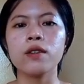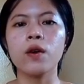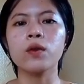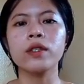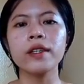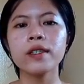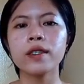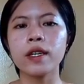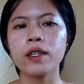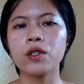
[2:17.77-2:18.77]
So this
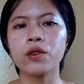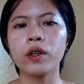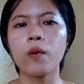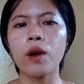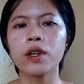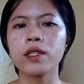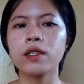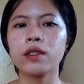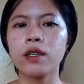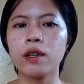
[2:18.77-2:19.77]
stage requires
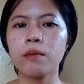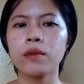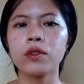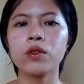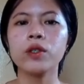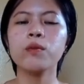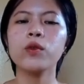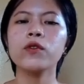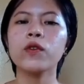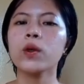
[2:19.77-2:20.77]
the team to
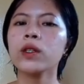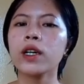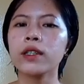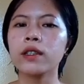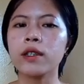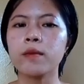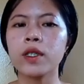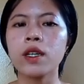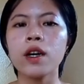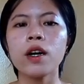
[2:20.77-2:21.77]
remove all
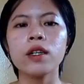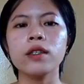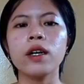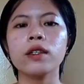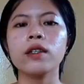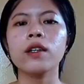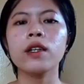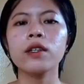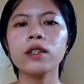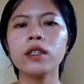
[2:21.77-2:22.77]
items that
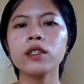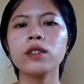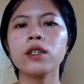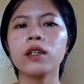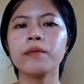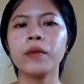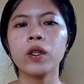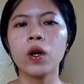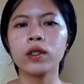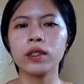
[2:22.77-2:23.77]
clearly do not
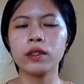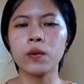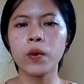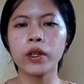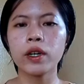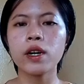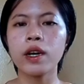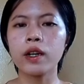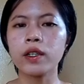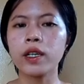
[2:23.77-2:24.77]
belong in the working
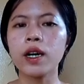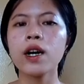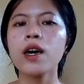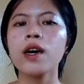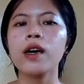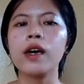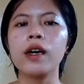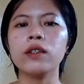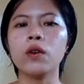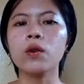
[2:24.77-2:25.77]
area
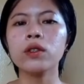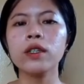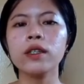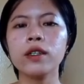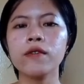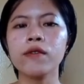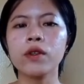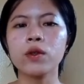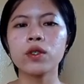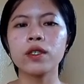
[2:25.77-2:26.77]
and only leave
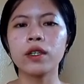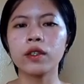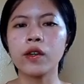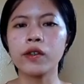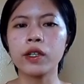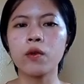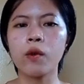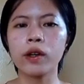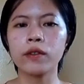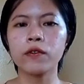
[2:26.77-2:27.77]
those that are
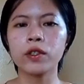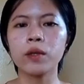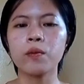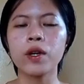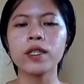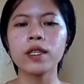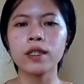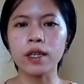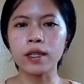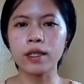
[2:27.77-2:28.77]
required for the
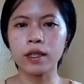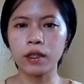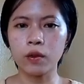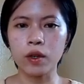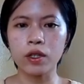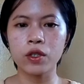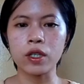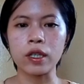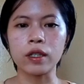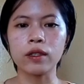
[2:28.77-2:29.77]
processes in
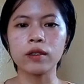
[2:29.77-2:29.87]
question.